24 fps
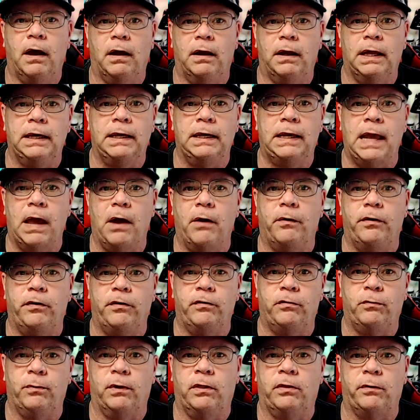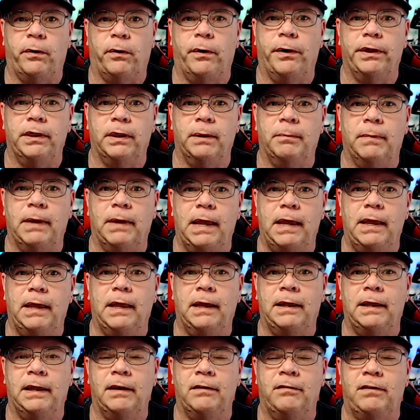encounters with throwing them
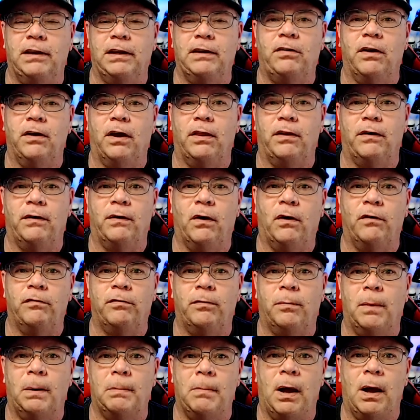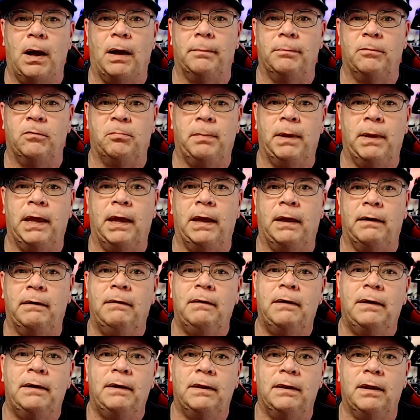against each other over my mom's bed,
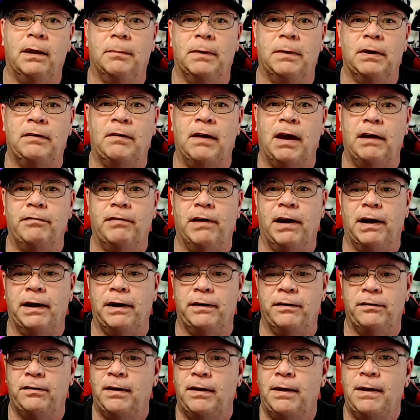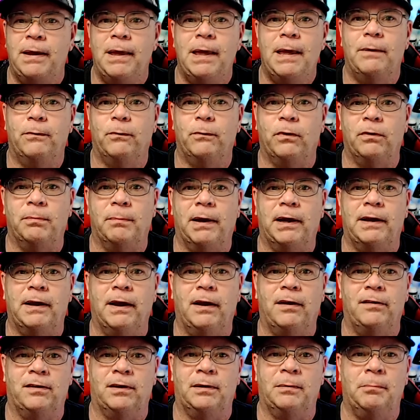them and TIE Fighters with my
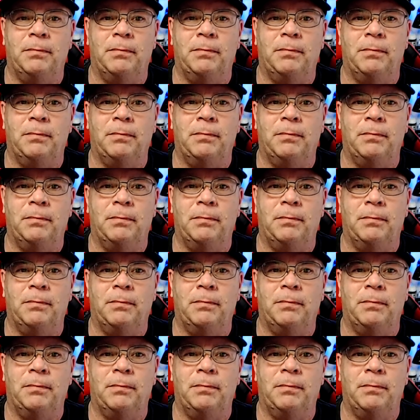cousin.